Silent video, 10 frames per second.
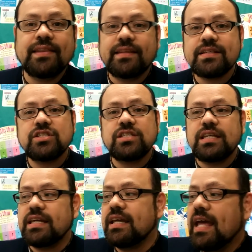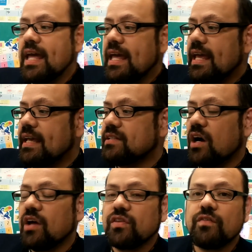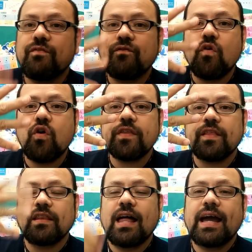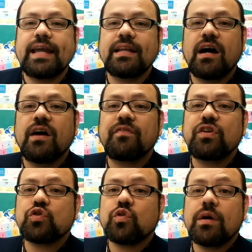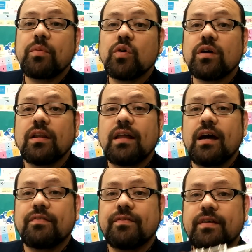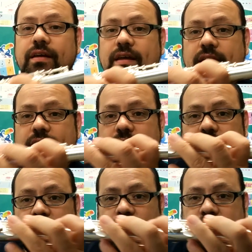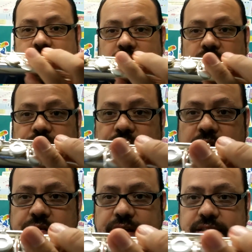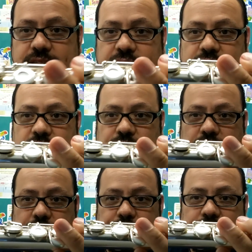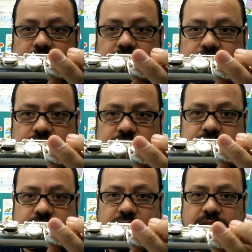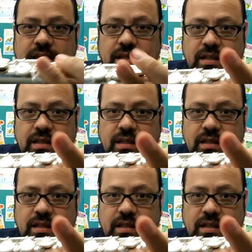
and this D is on the 4th line of the treble clef. You see the fingerings here. I'll try to put it here so you can see.